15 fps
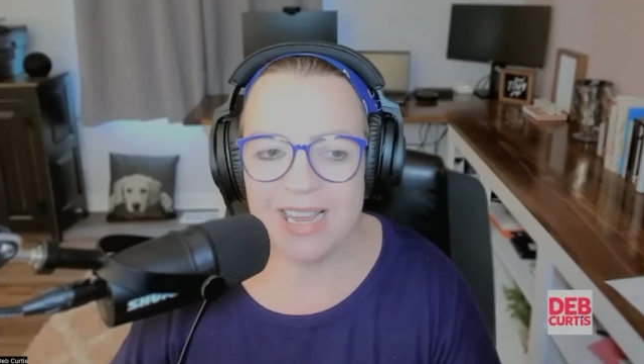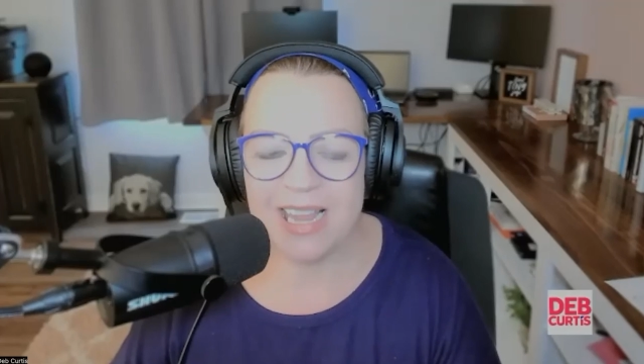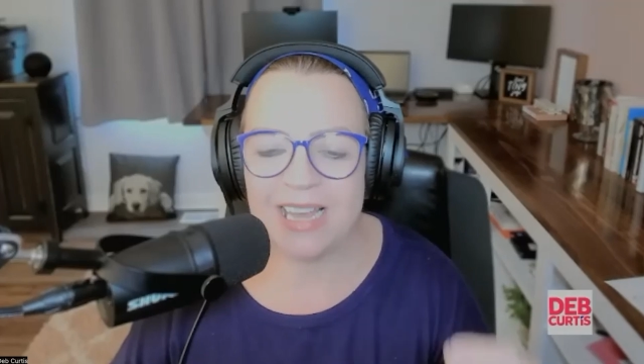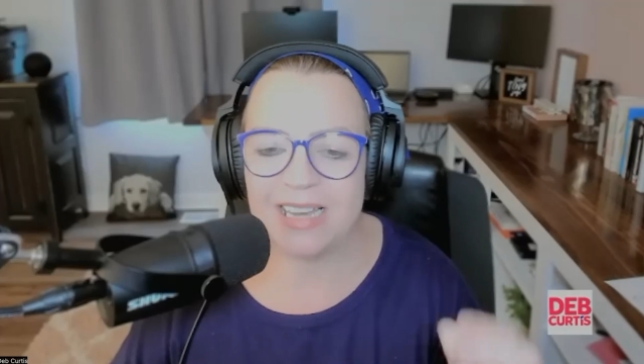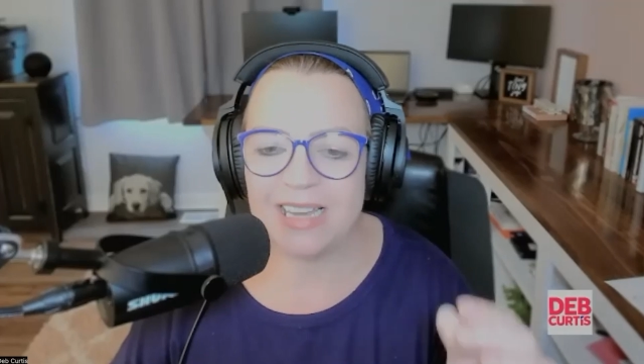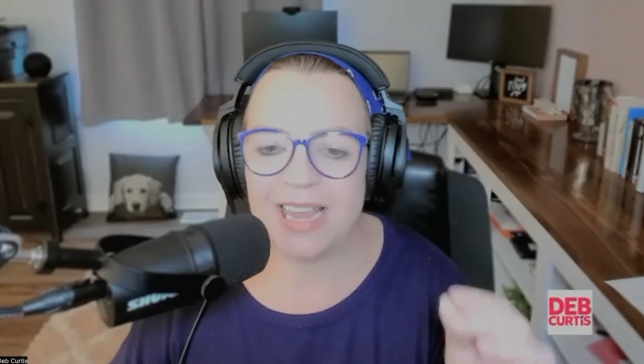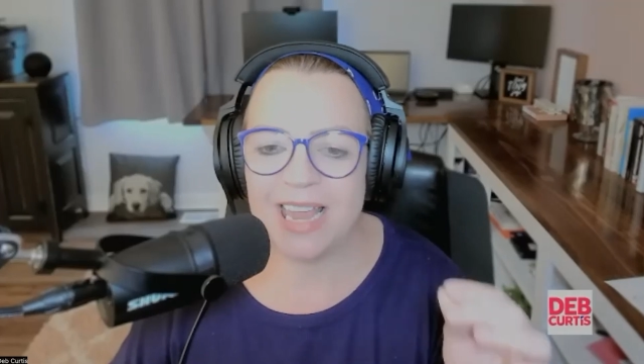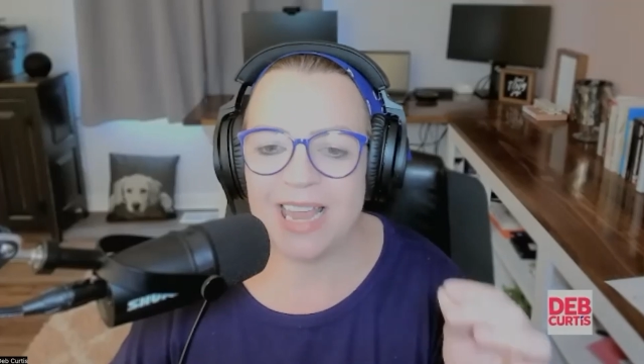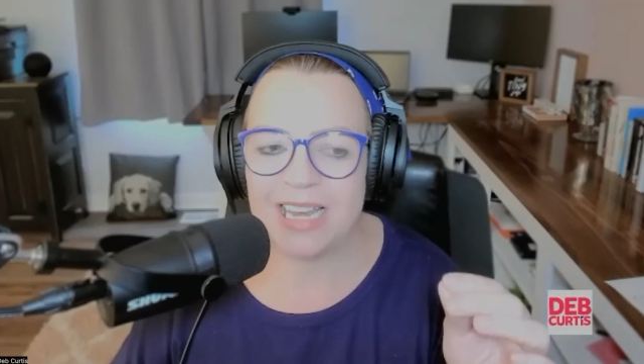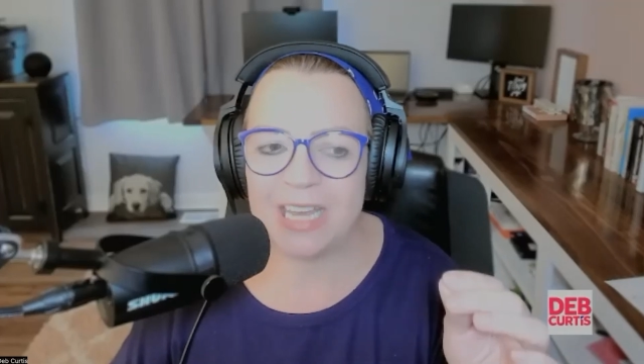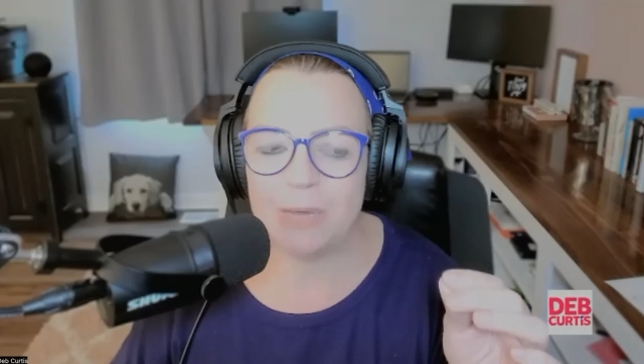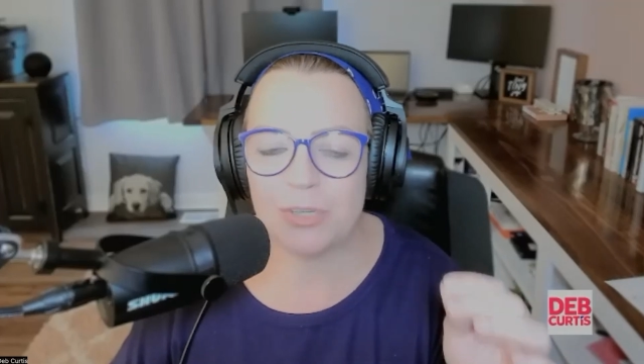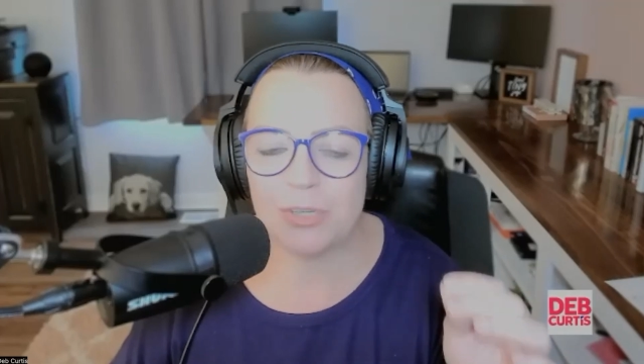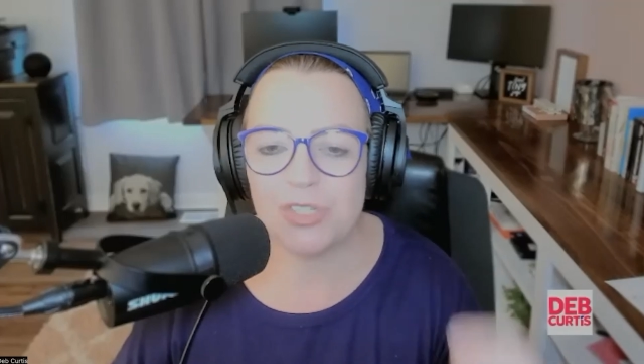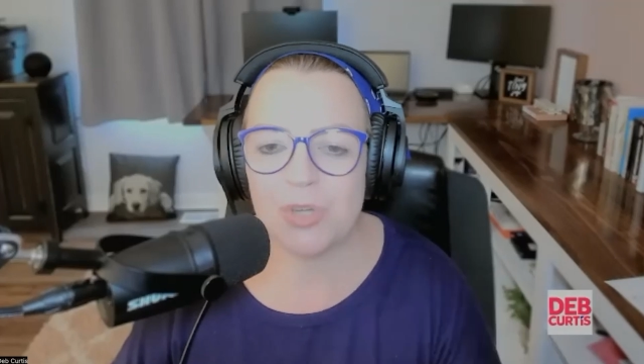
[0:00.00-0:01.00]
And
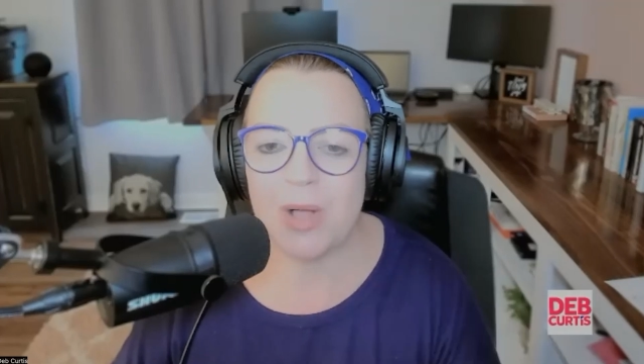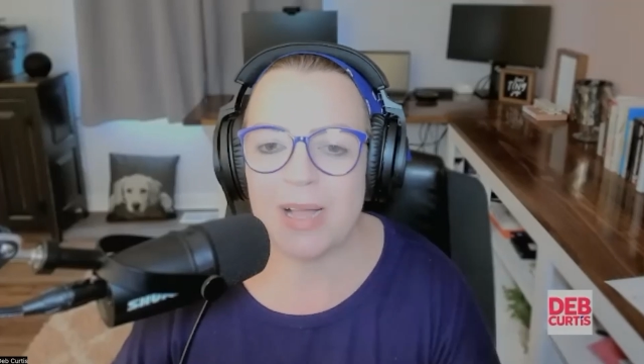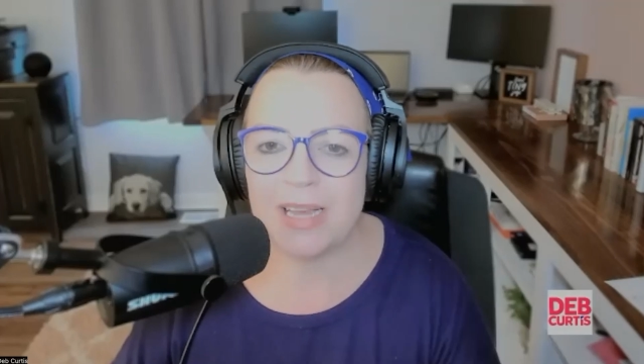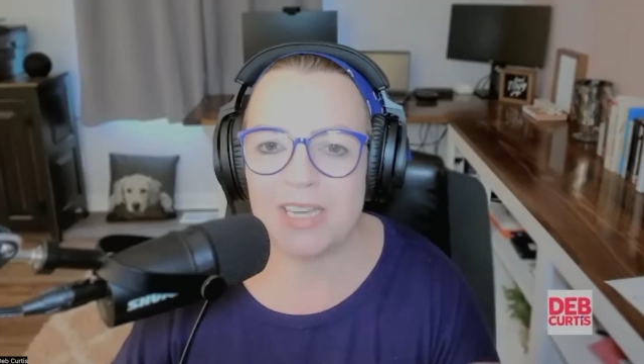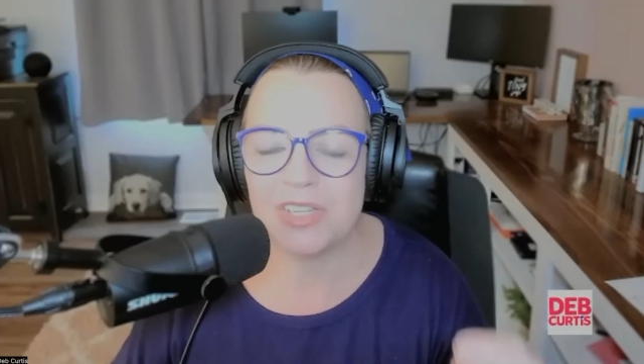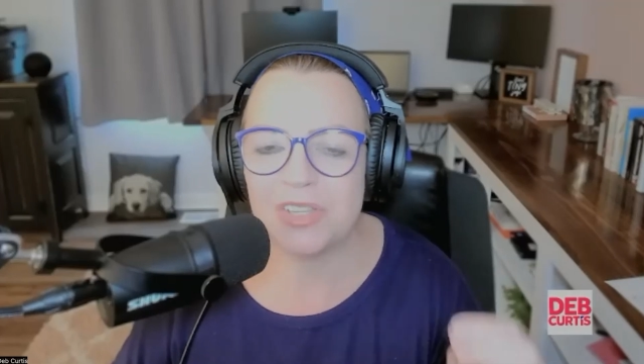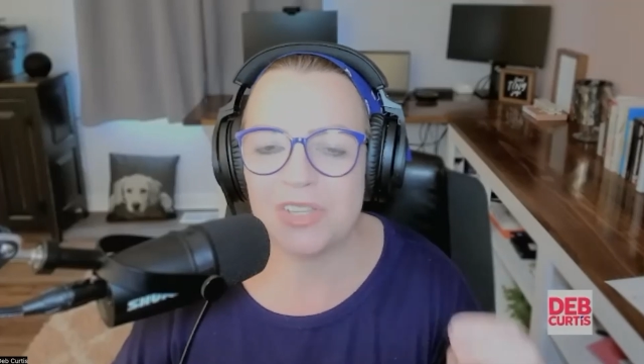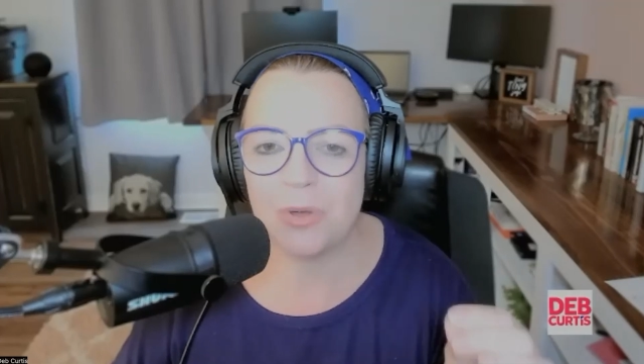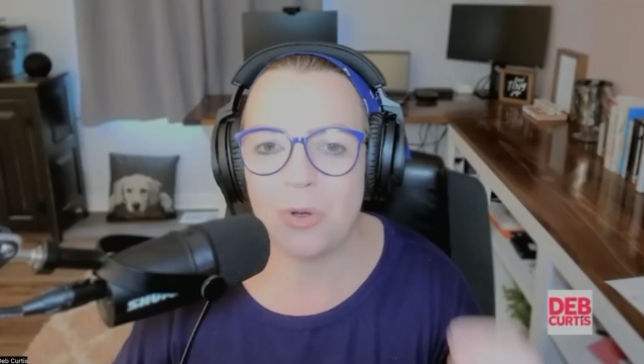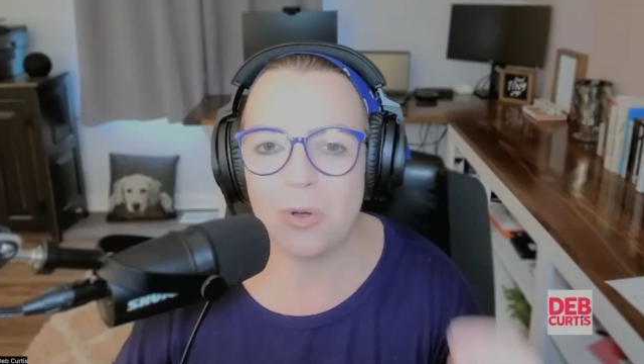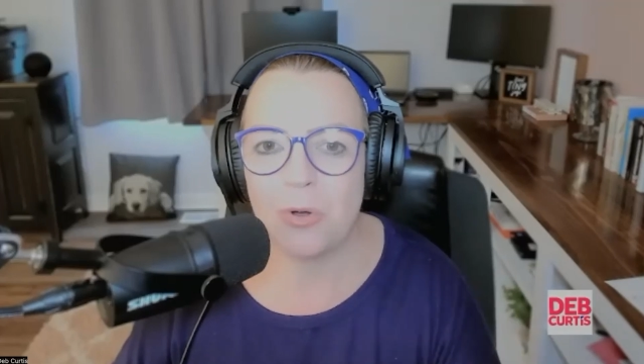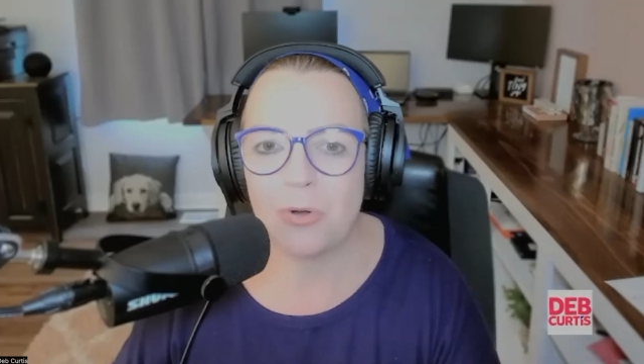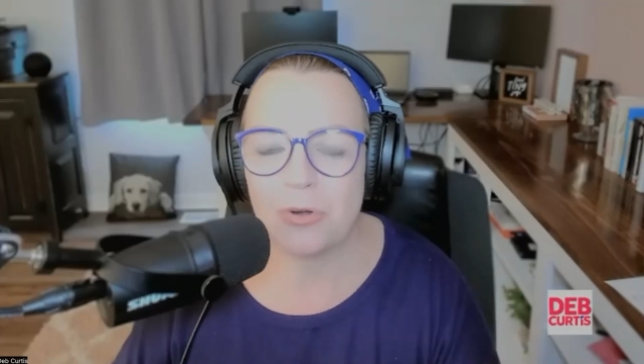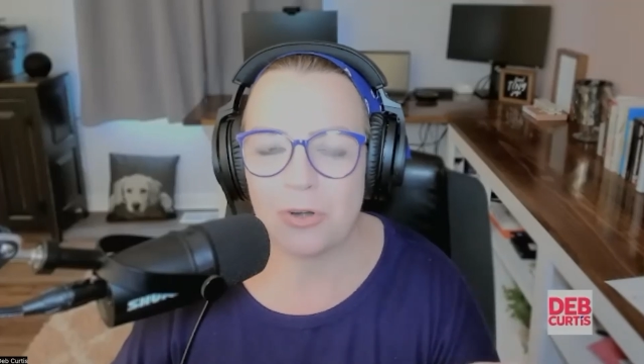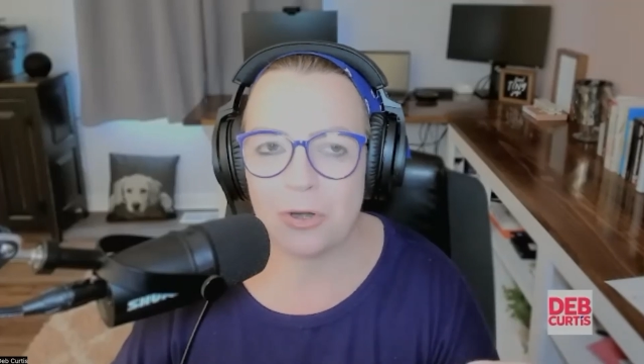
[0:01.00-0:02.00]
he was talking to the
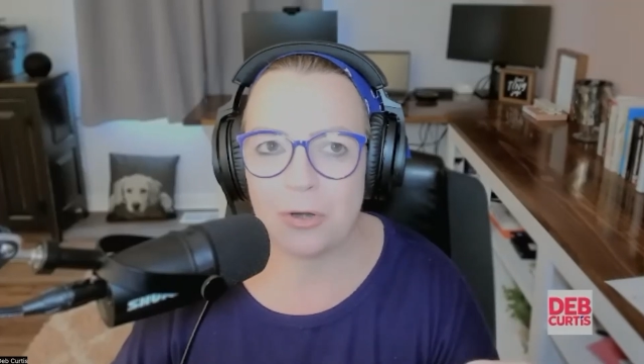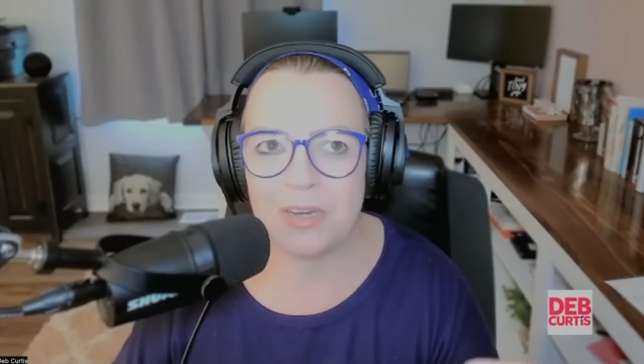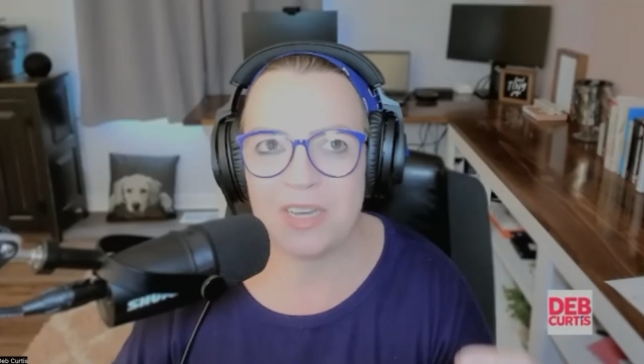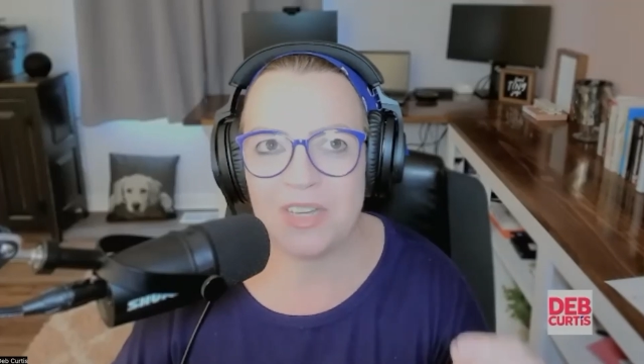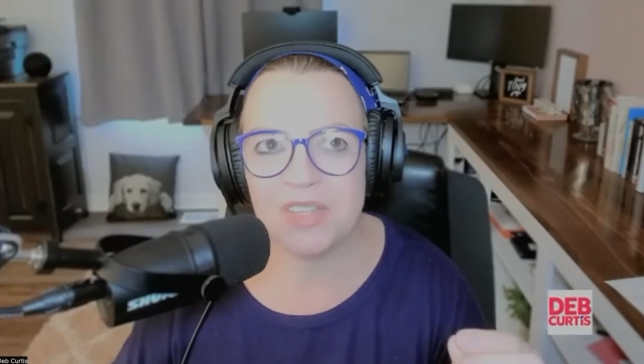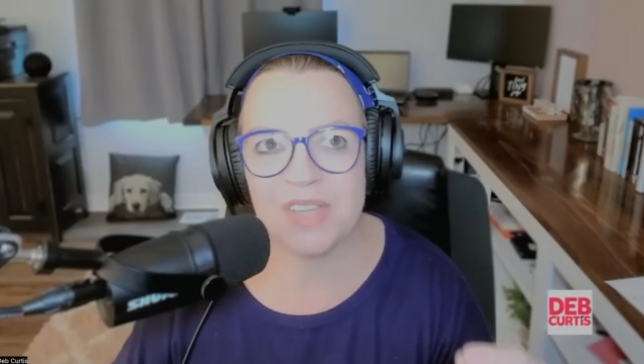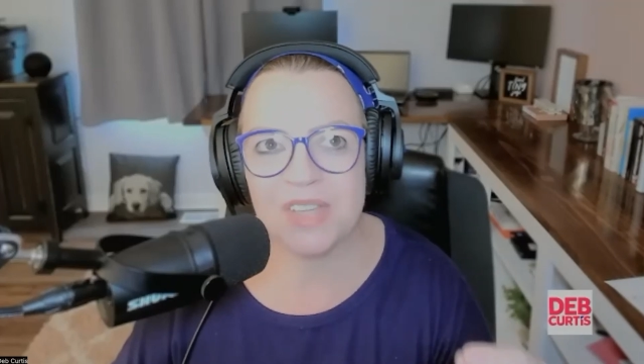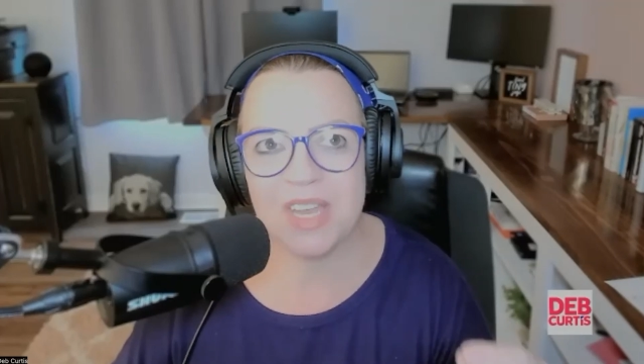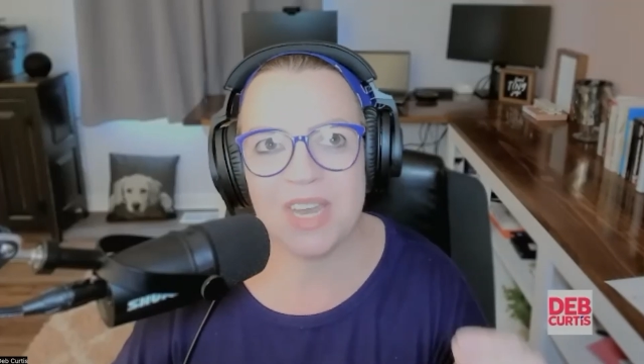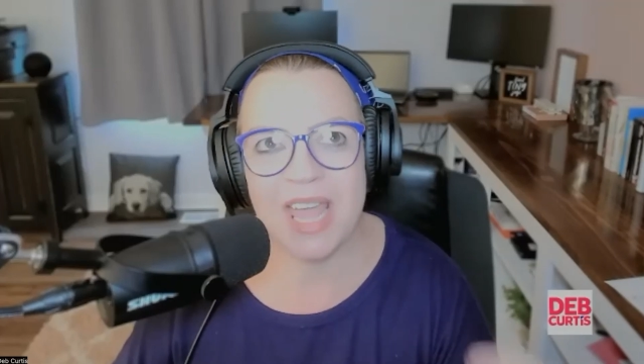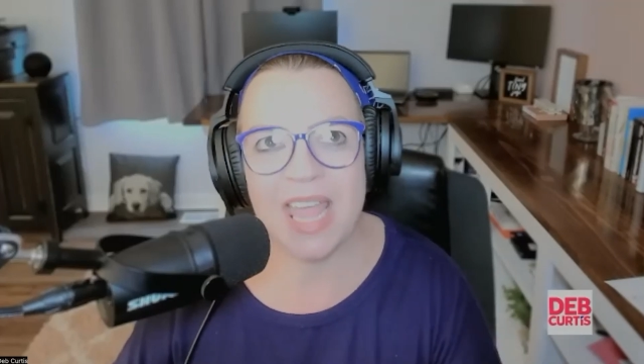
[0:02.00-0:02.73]
owner and he said, "Hey,